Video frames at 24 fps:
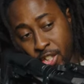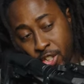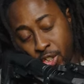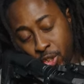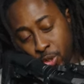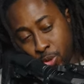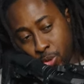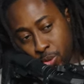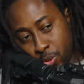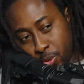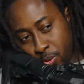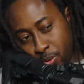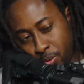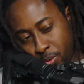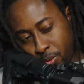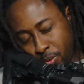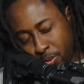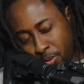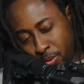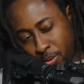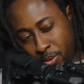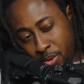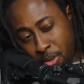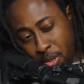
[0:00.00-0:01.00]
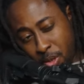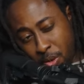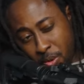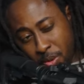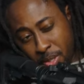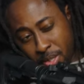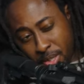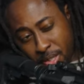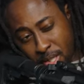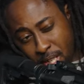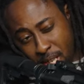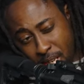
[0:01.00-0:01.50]
2 on
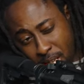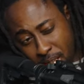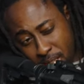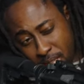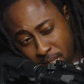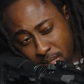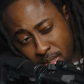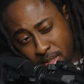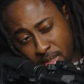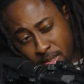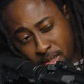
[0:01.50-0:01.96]
this thing.